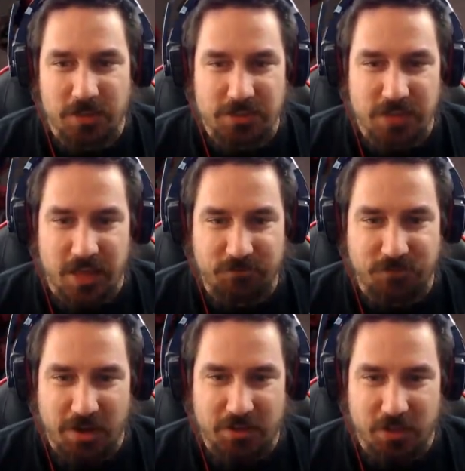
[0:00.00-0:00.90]
This is like
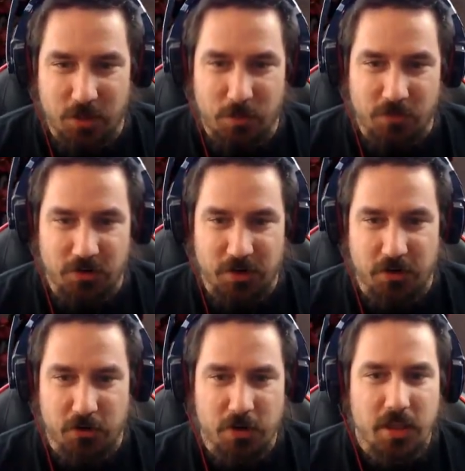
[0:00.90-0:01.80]
Fight Club over
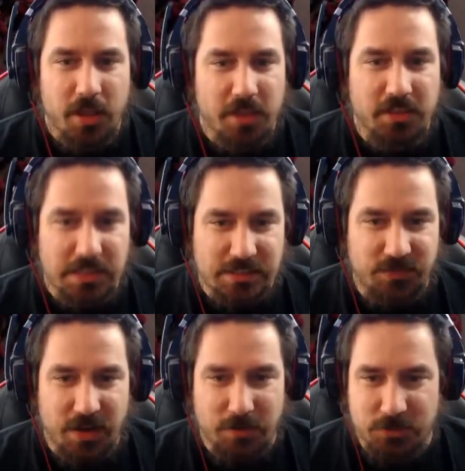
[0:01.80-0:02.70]
here, and these
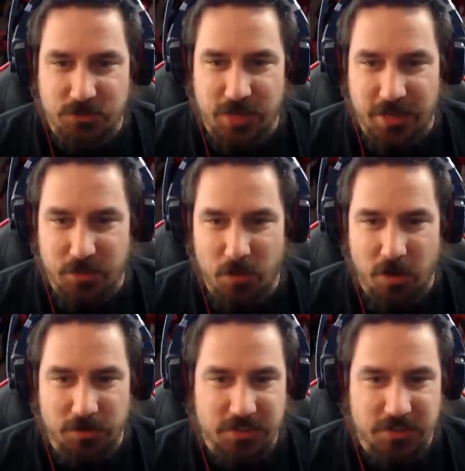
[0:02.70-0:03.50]
Venoms are taking them on.